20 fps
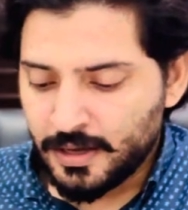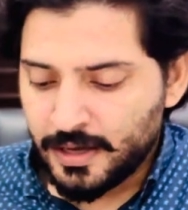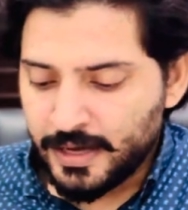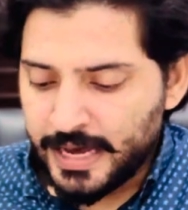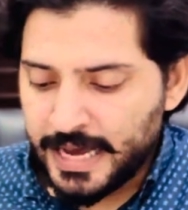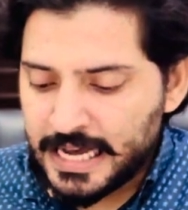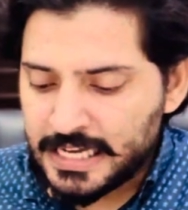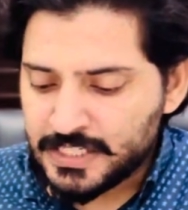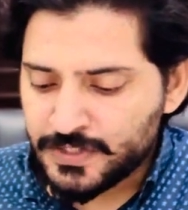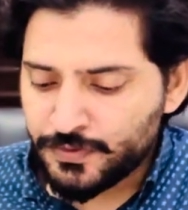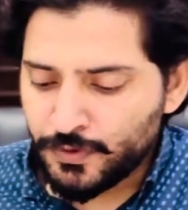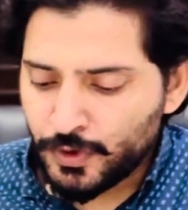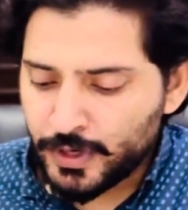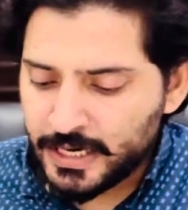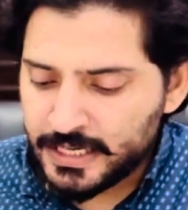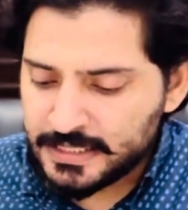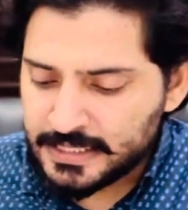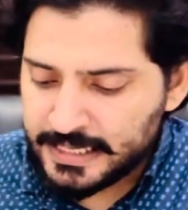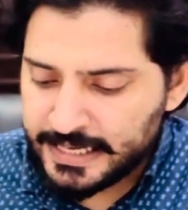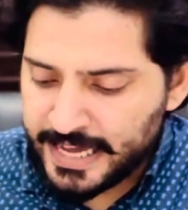As far
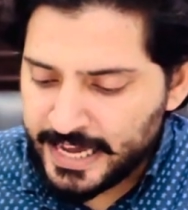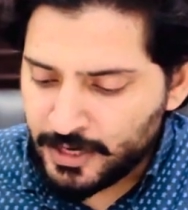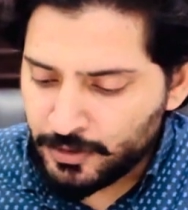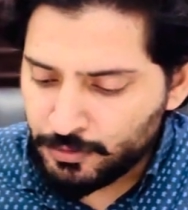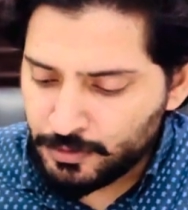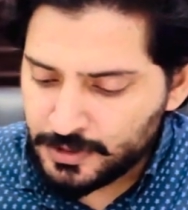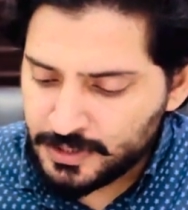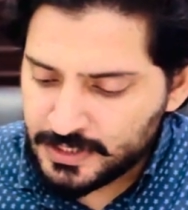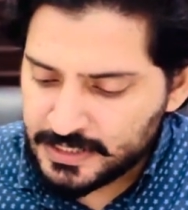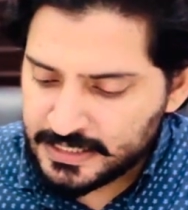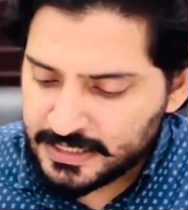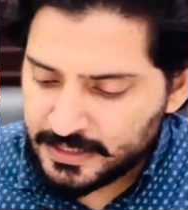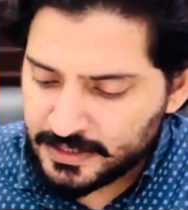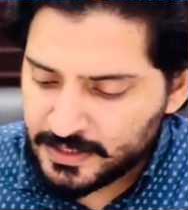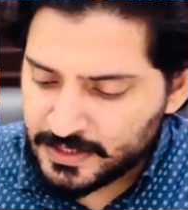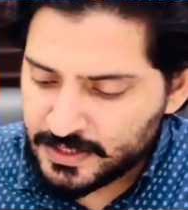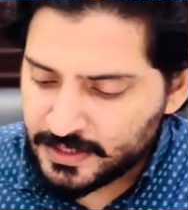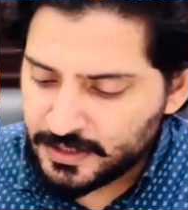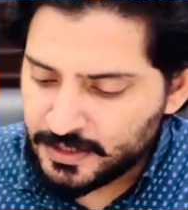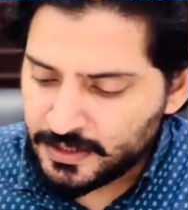as language is
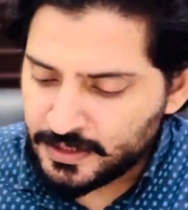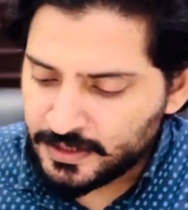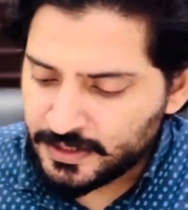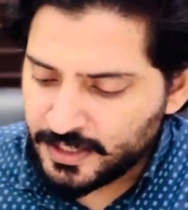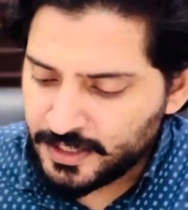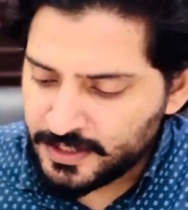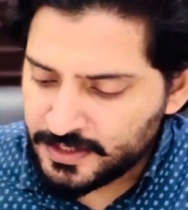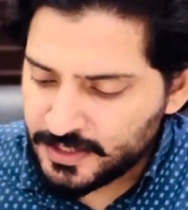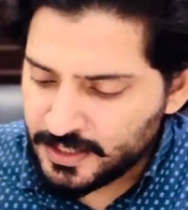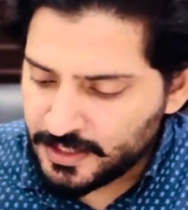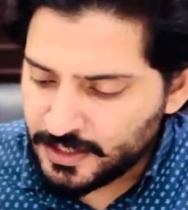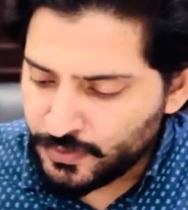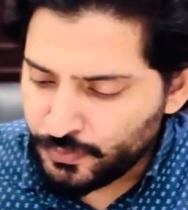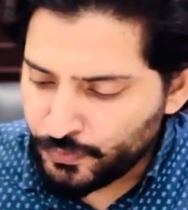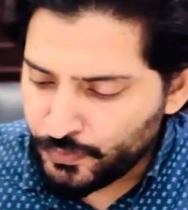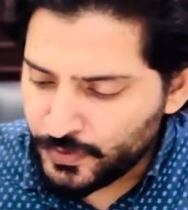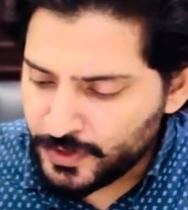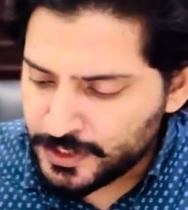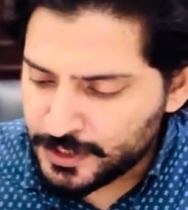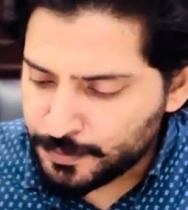concerned, there is a
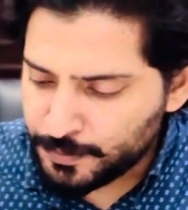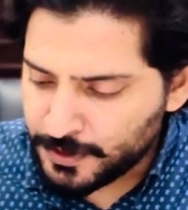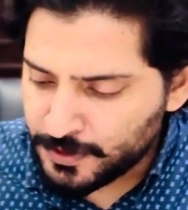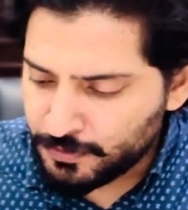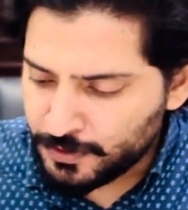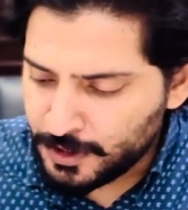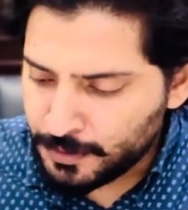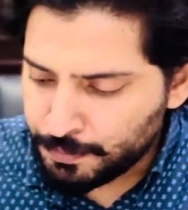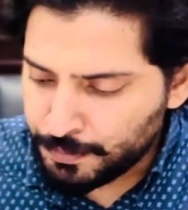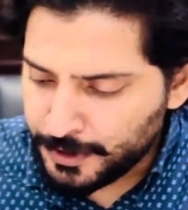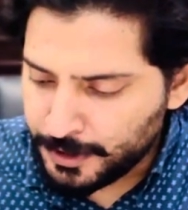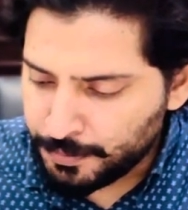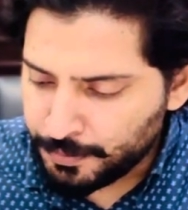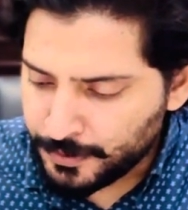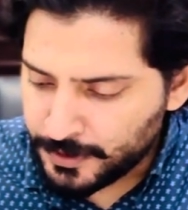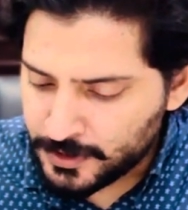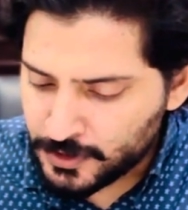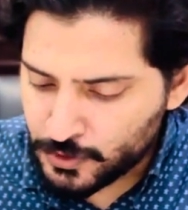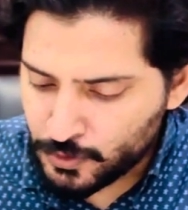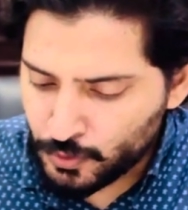difference between
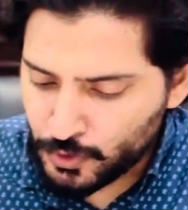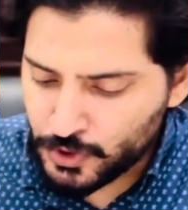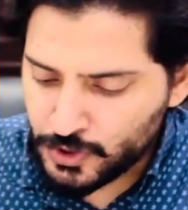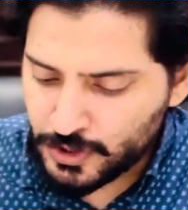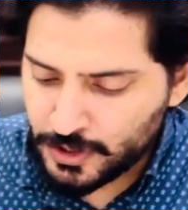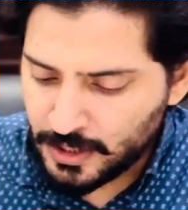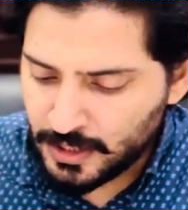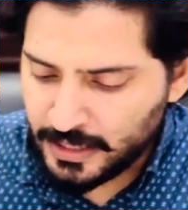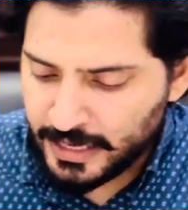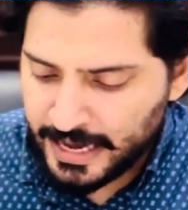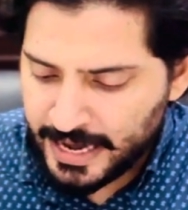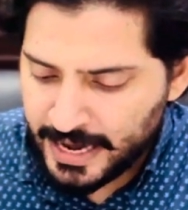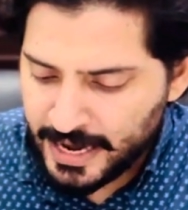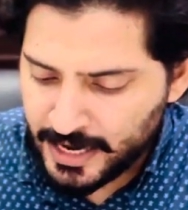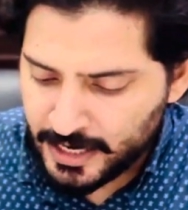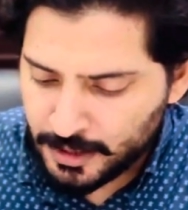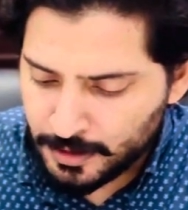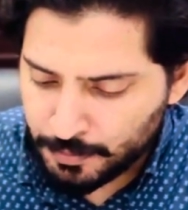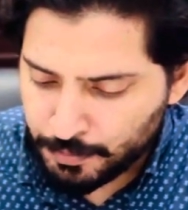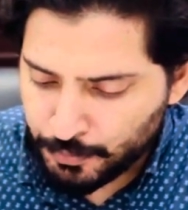people's social
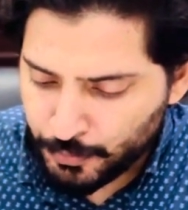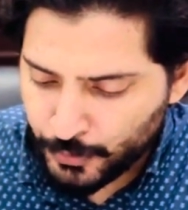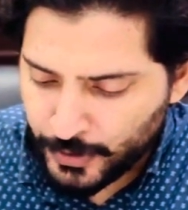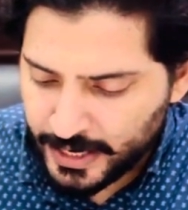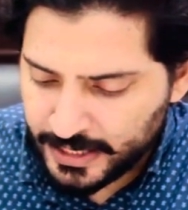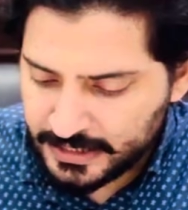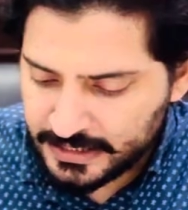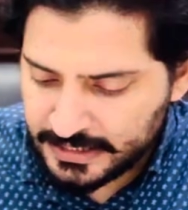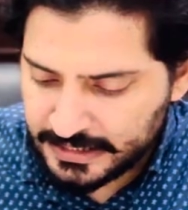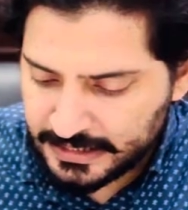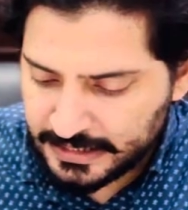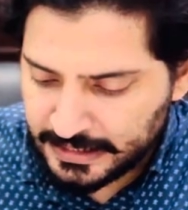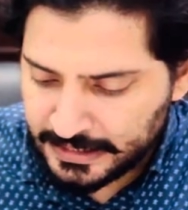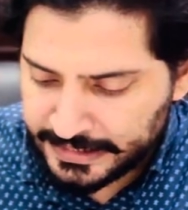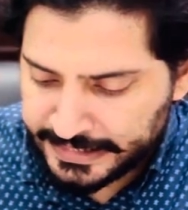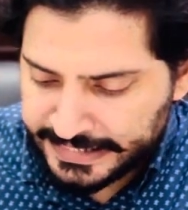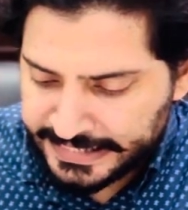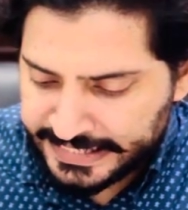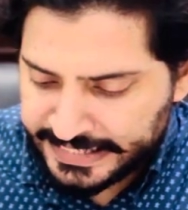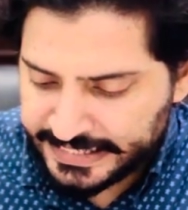and practical
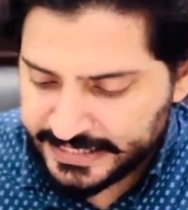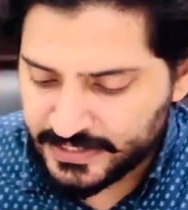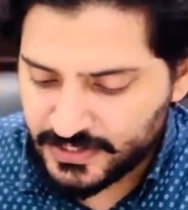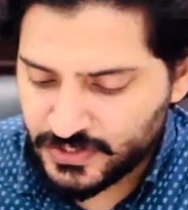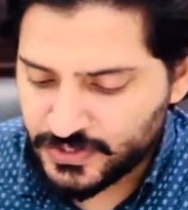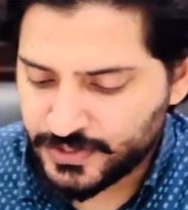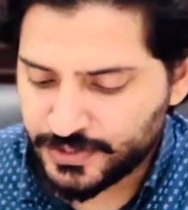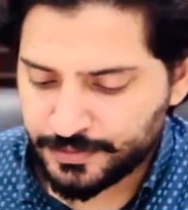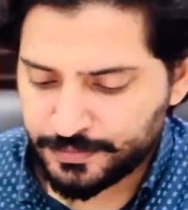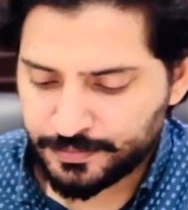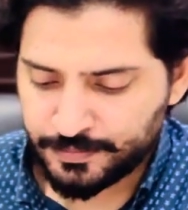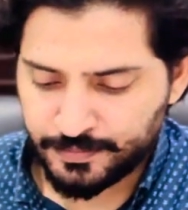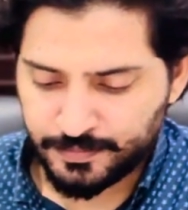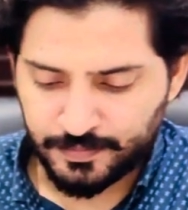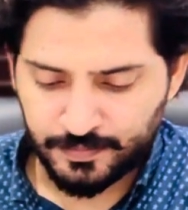needs.